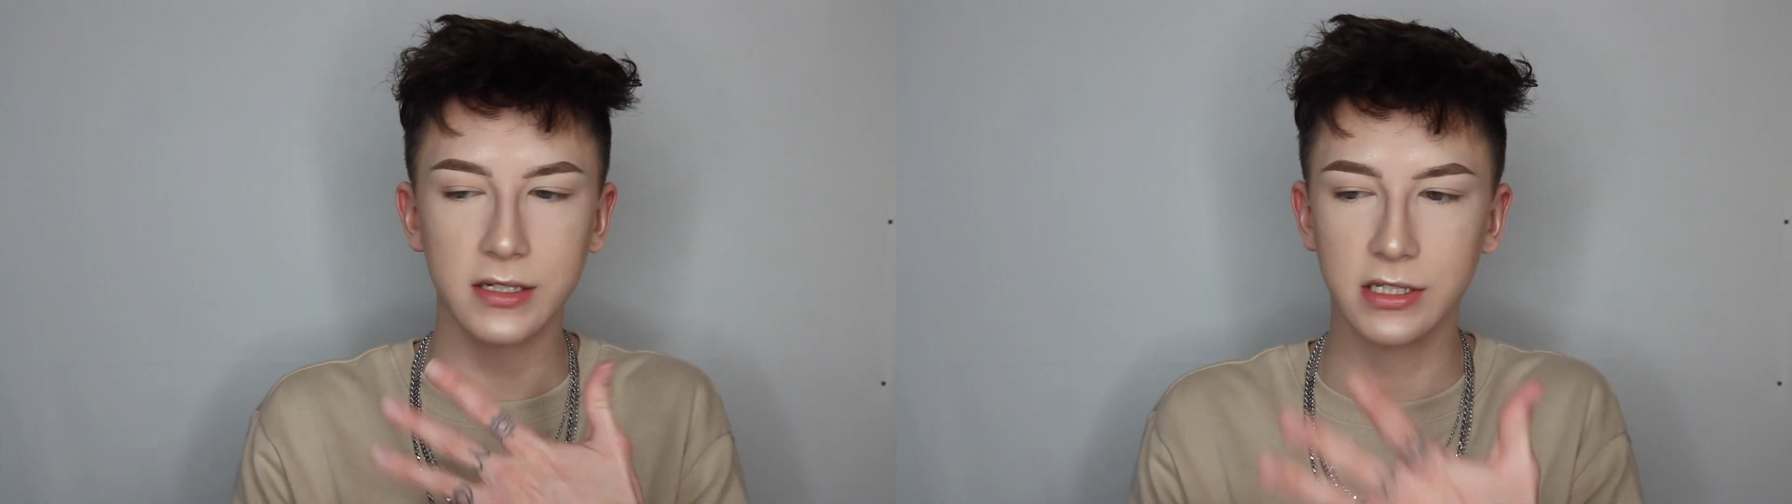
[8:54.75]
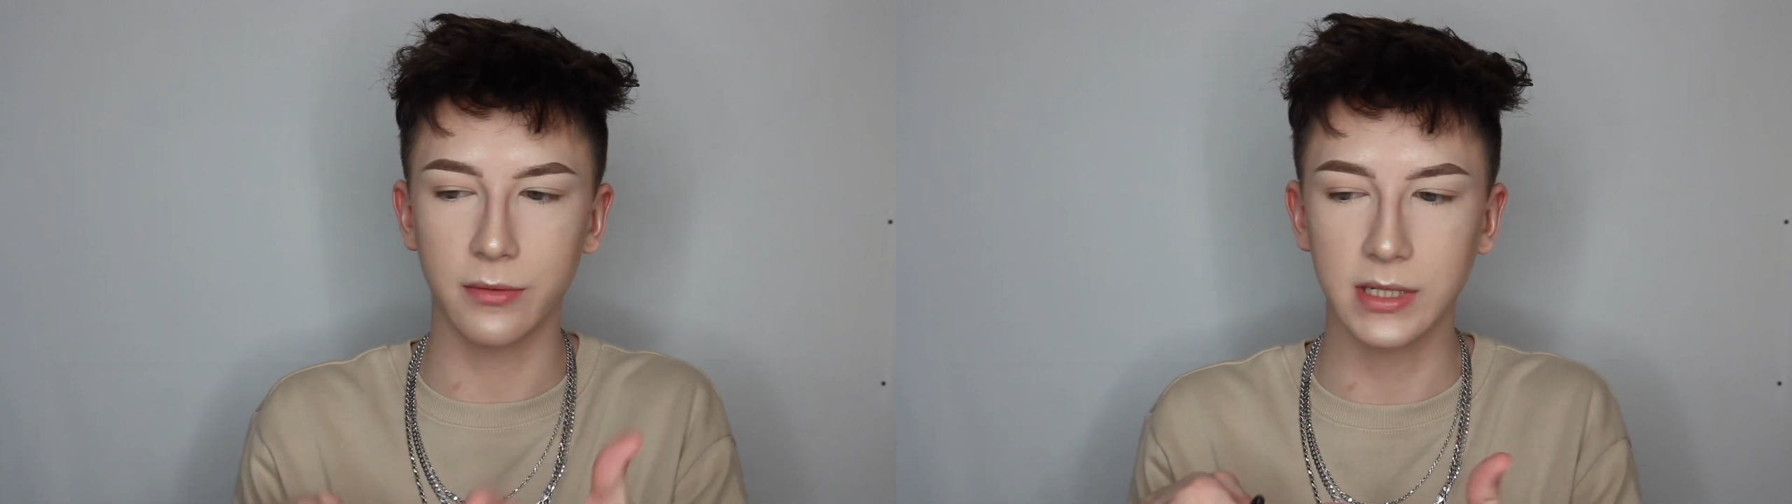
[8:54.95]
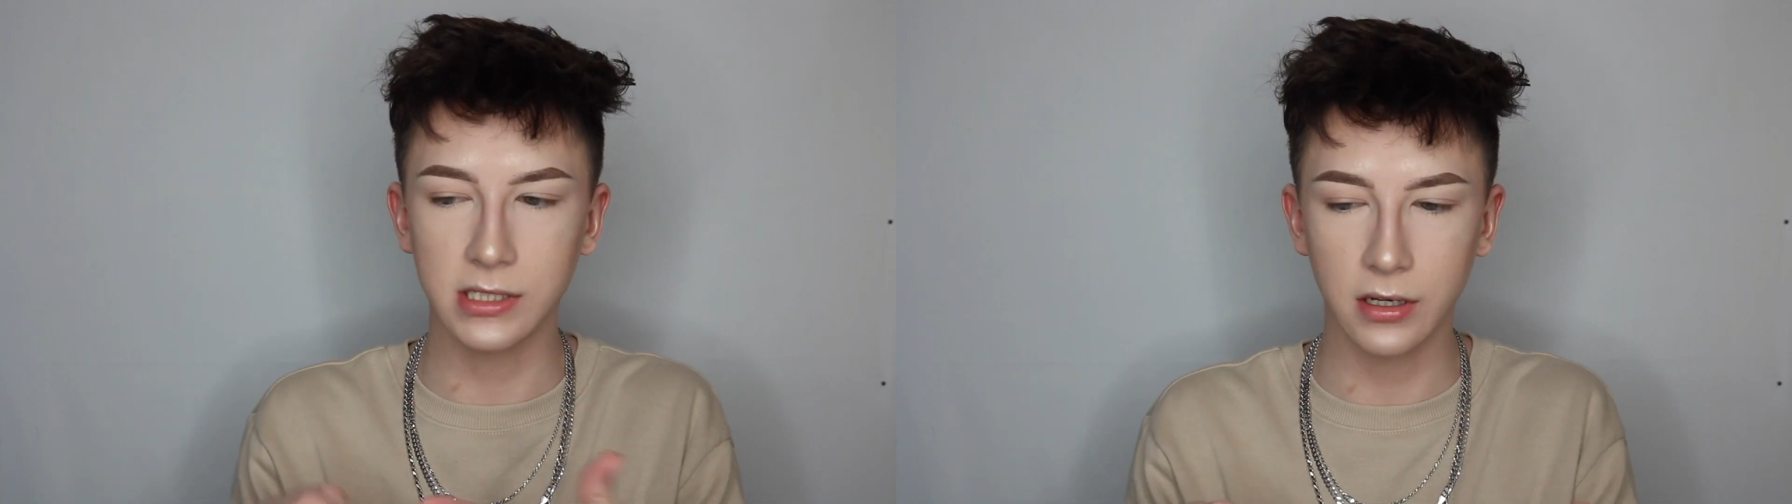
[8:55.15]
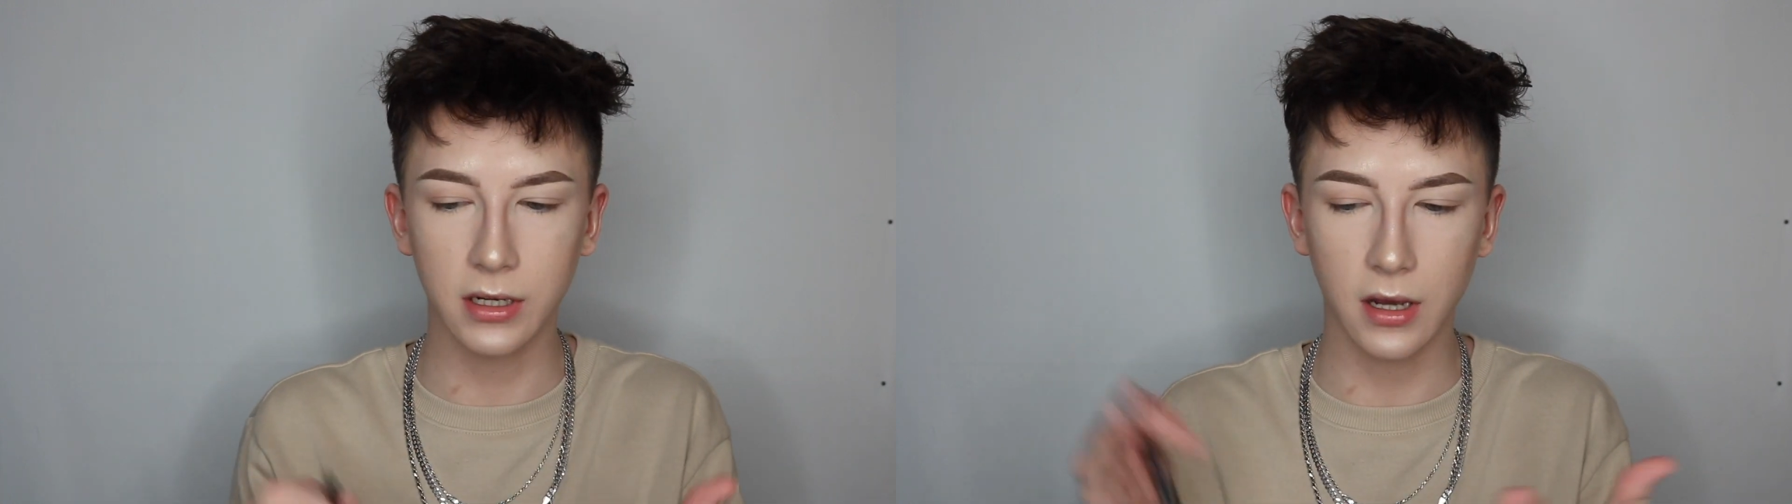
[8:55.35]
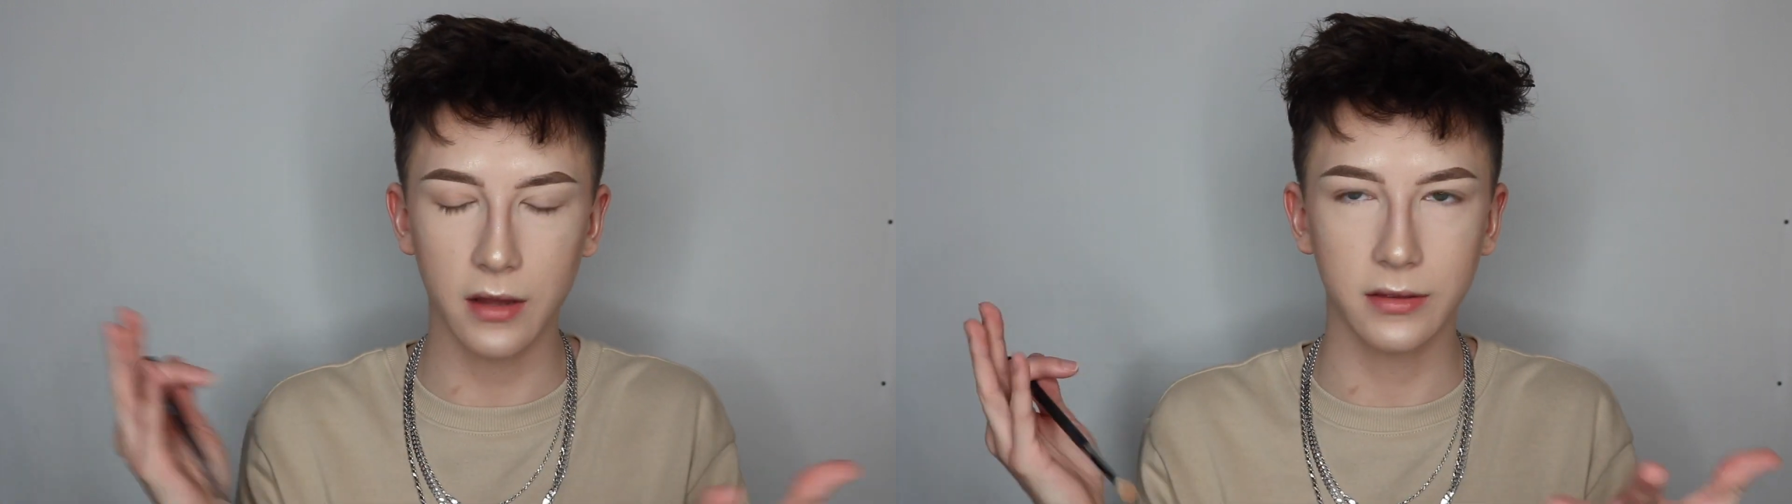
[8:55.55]
so we
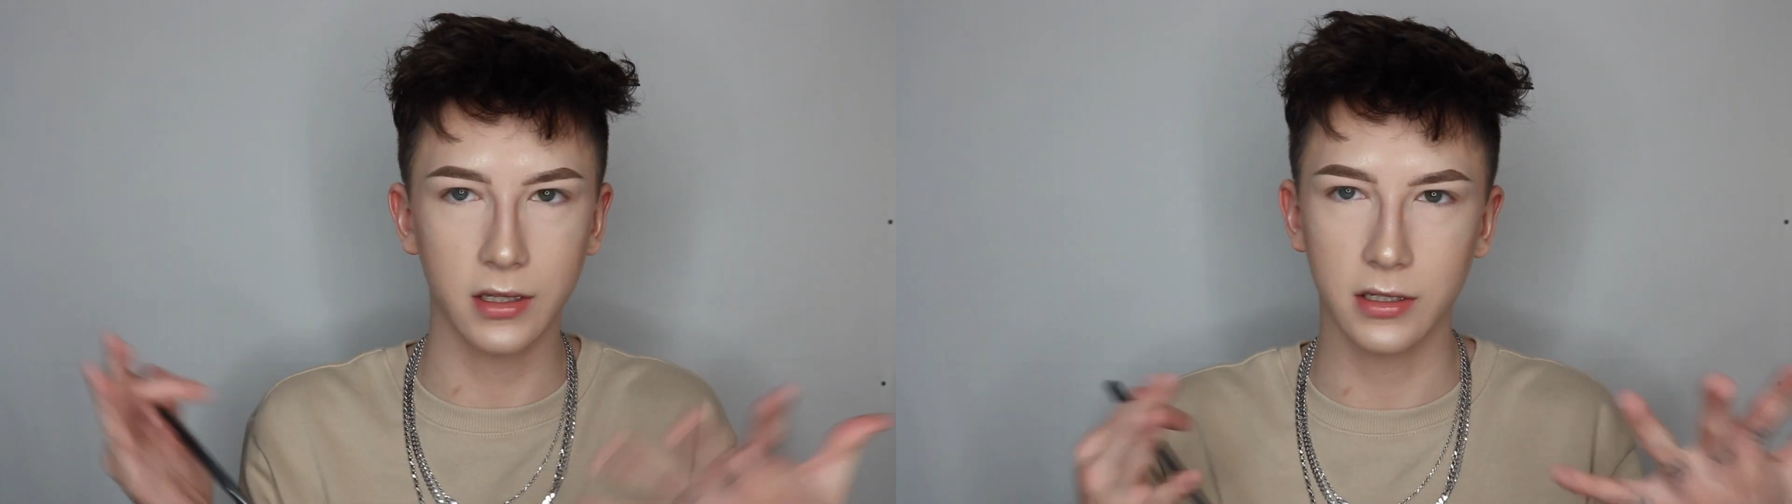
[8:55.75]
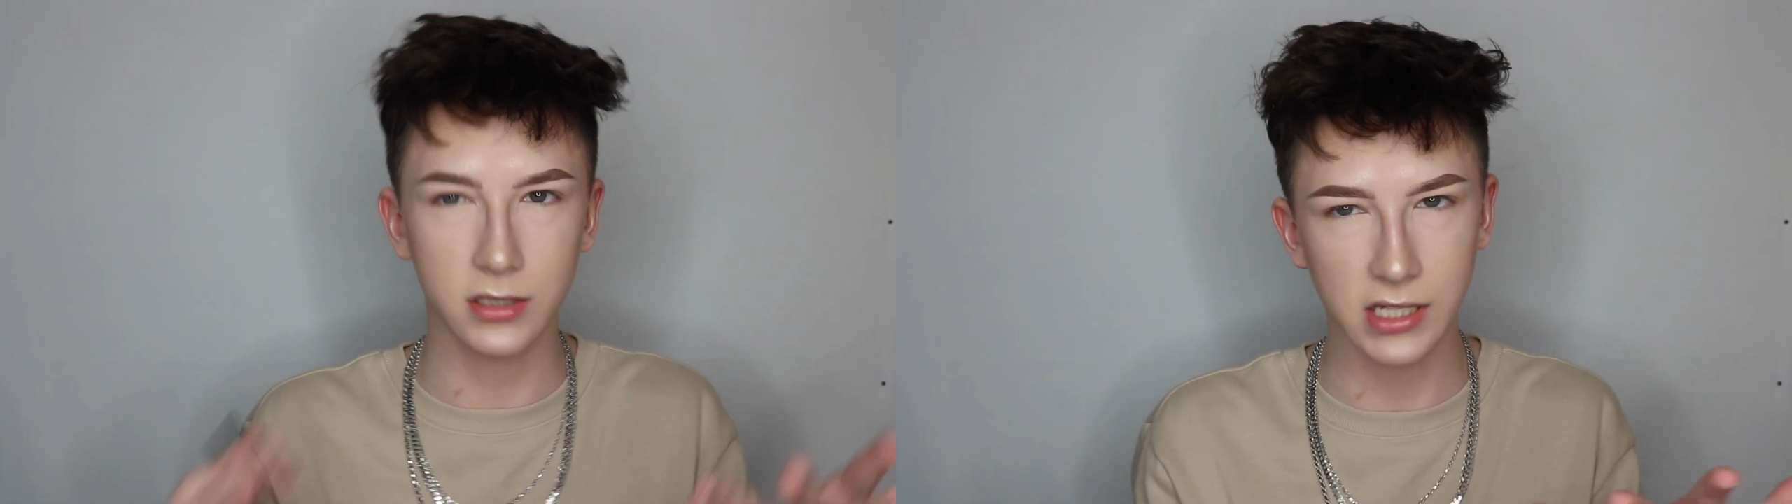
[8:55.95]
took the little